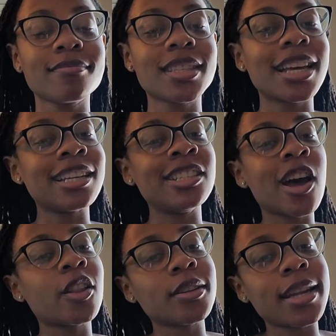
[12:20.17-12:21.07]

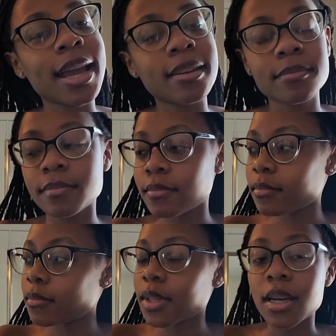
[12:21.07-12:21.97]

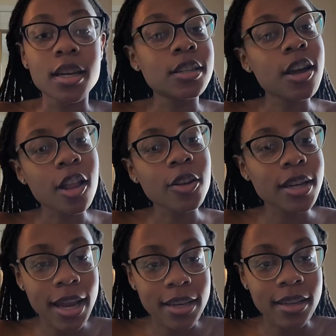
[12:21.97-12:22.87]

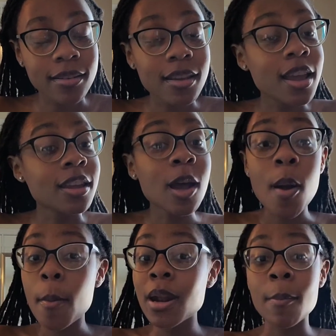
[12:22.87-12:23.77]
$1.90. Y'all
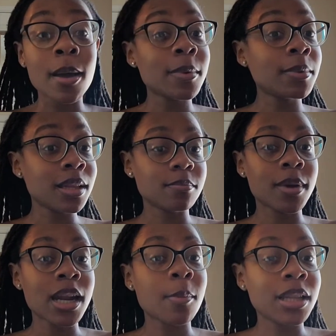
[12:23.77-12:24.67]
probably
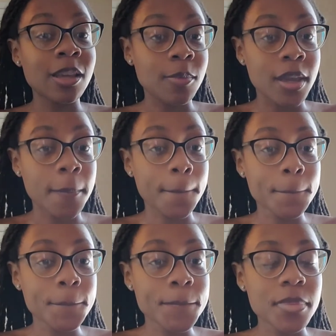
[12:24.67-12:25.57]
might not believe me.
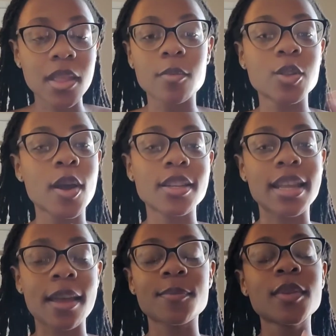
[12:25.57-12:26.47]
Scratch
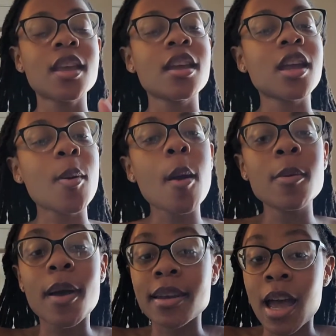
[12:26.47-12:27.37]
that. Y'all probably
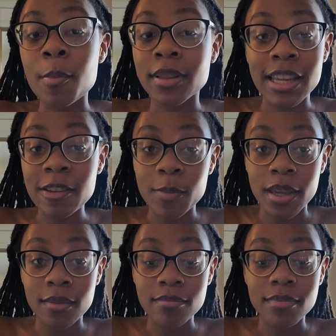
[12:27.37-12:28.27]
might not believe
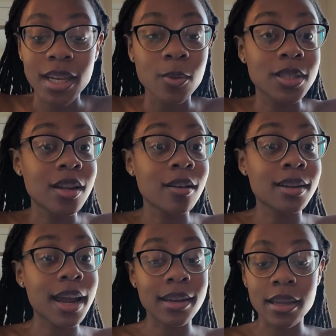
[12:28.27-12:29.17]
me that it was
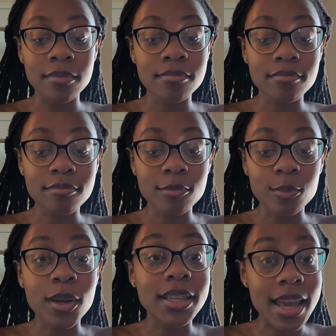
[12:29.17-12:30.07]
$1.90.
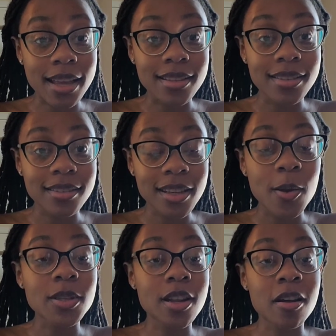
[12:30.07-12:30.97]
But yes, it
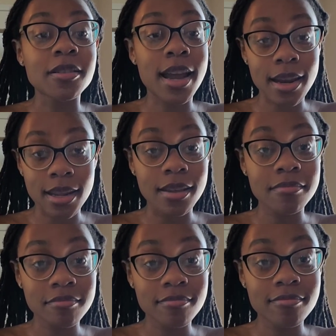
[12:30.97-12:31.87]
was $1.90.
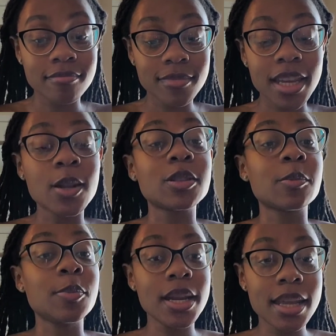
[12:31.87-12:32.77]
And it was a
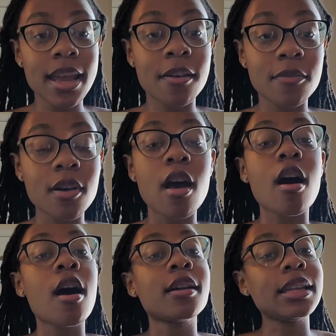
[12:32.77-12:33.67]
PDF
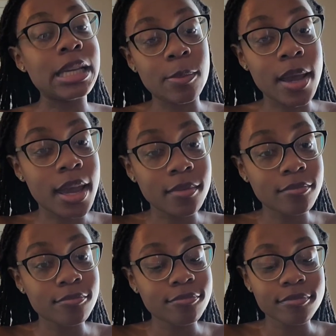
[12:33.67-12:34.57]
on eBay.
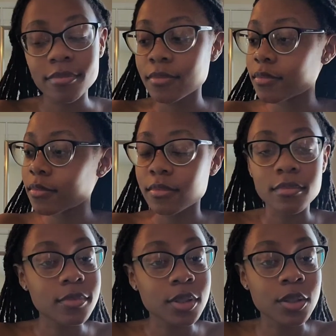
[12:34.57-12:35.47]

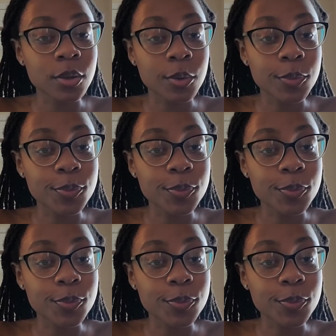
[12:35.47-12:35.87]
Shoot.